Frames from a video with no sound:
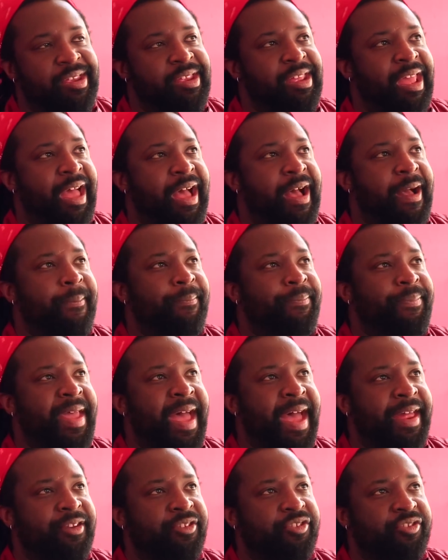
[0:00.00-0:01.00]

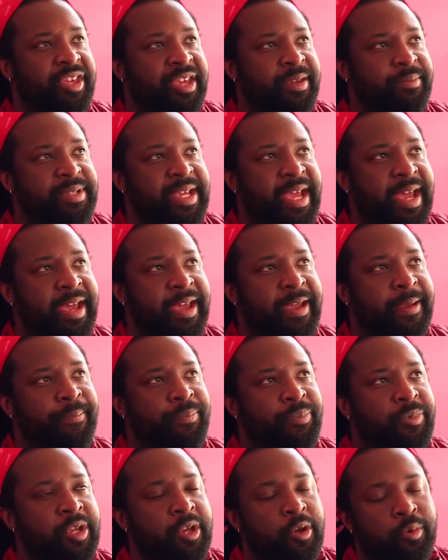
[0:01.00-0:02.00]
At the same
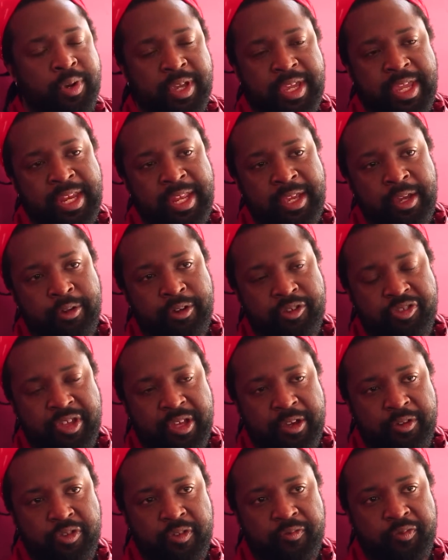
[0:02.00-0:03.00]
time, we're kidding
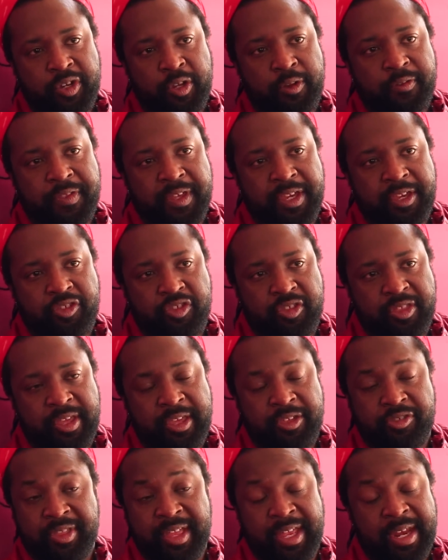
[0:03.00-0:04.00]
ourselves if we don't think
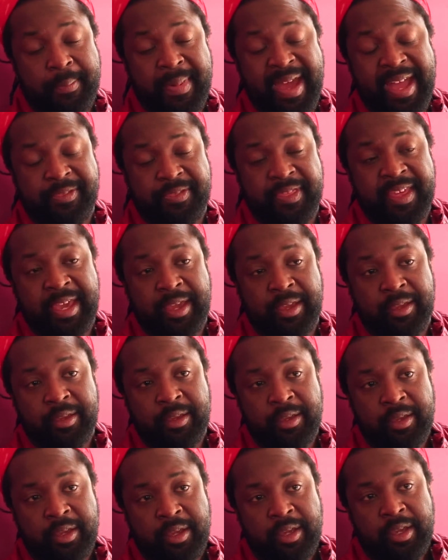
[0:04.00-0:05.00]
it's not a bad thing.
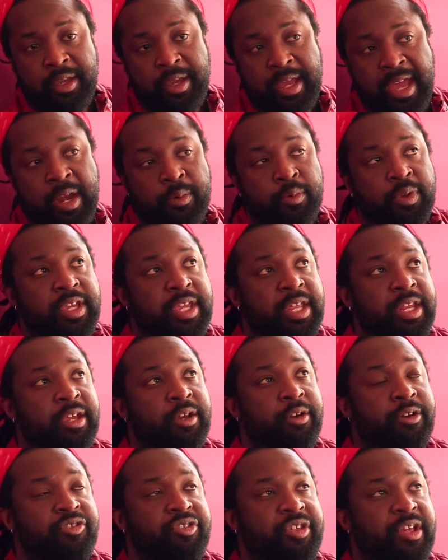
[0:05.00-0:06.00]
And we're
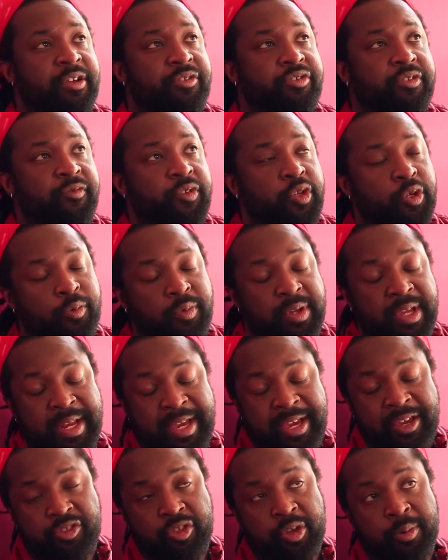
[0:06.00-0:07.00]
kidding ourselves if we don't
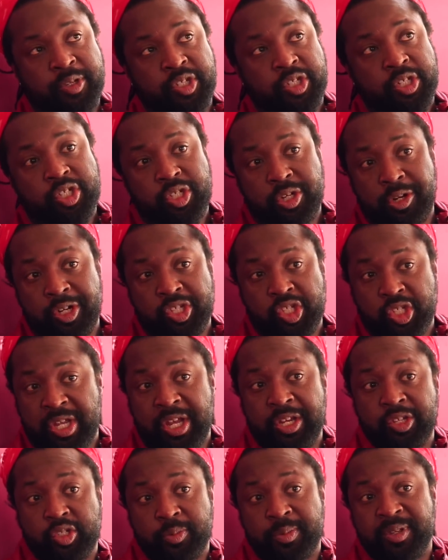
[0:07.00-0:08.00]
realize how much the church
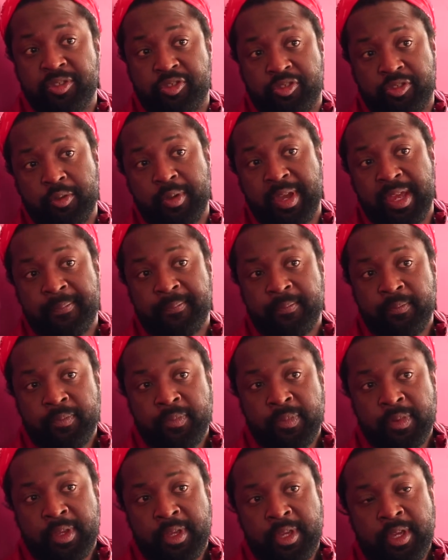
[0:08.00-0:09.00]
contributes to it.
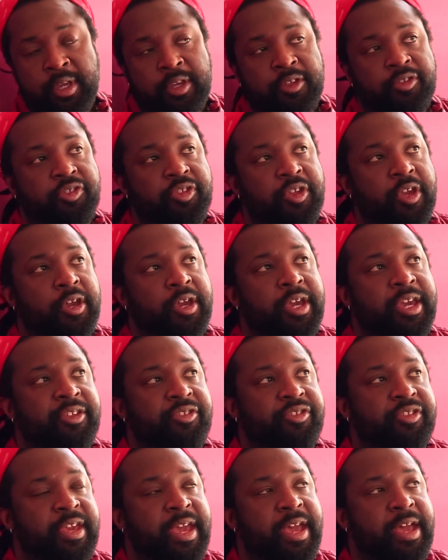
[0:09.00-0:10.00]
So
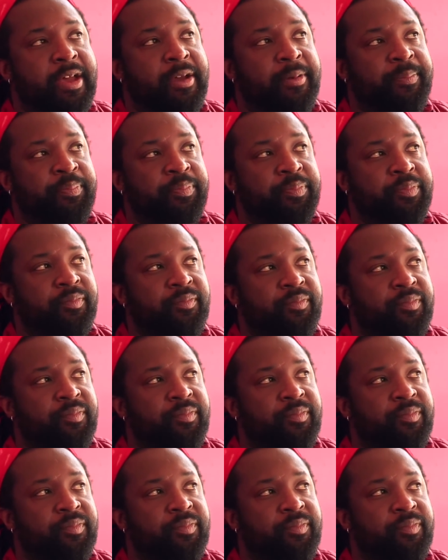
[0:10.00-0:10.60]
it's, I